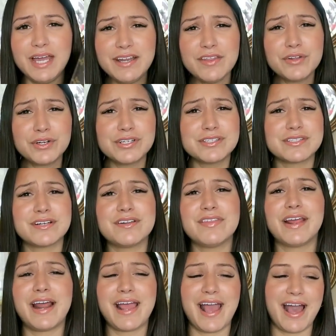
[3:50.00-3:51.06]
Another
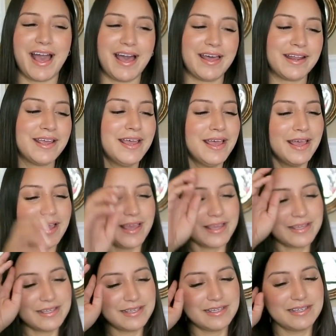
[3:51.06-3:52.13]
concern that I had
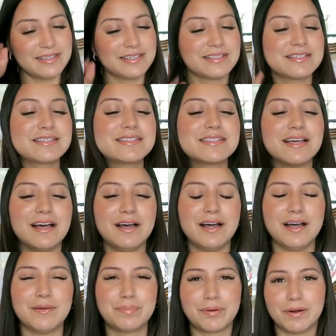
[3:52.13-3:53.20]
is
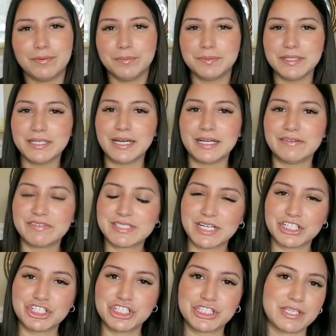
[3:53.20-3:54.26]
probably kind of a
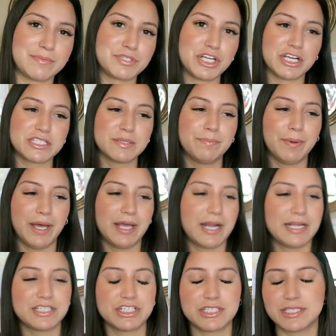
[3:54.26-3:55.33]
touchy subject,
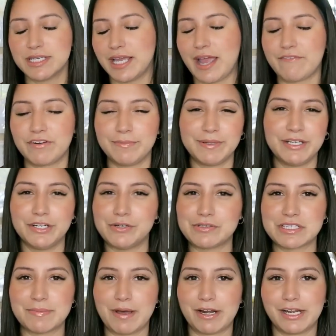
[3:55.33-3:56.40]
but I just think everybody
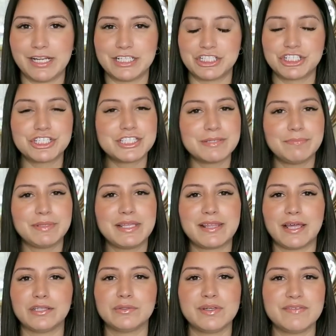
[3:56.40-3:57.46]
knows about it. And it's just simply
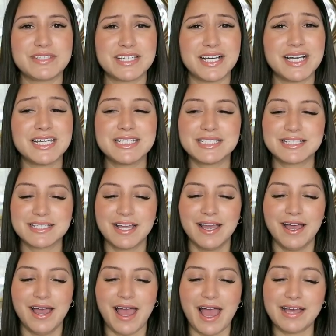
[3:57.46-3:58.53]
that Louis Vuitton's
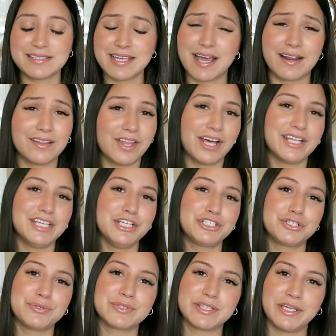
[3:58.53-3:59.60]
has had a lot of
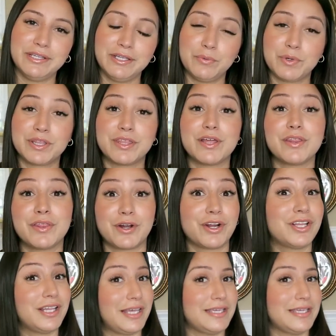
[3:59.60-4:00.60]
issues lately with their